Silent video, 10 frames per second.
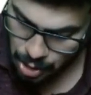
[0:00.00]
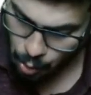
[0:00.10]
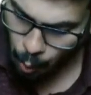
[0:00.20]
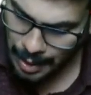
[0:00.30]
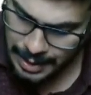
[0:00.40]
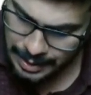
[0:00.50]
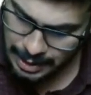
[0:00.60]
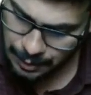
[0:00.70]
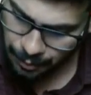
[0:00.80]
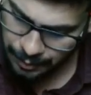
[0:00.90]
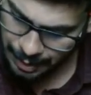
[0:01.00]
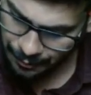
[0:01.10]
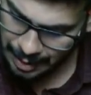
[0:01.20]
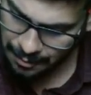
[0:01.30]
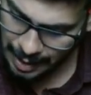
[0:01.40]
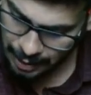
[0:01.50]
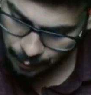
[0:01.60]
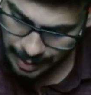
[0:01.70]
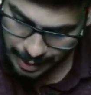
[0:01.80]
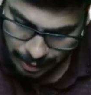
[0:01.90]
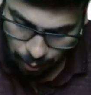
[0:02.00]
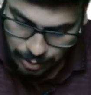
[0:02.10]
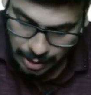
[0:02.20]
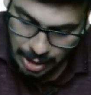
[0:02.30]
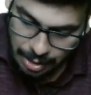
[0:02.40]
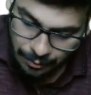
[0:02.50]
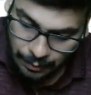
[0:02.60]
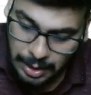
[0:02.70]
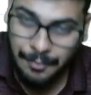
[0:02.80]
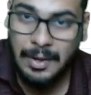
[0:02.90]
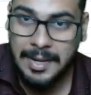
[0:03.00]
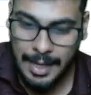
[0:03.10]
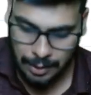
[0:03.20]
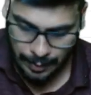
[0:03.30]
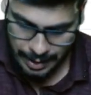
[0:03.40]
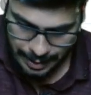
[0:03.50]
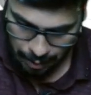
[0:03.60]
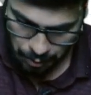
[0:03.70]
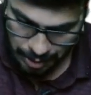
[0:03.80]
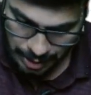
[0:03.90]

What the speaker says: What is this 55 lakh 20,000? 55 lakh 20,000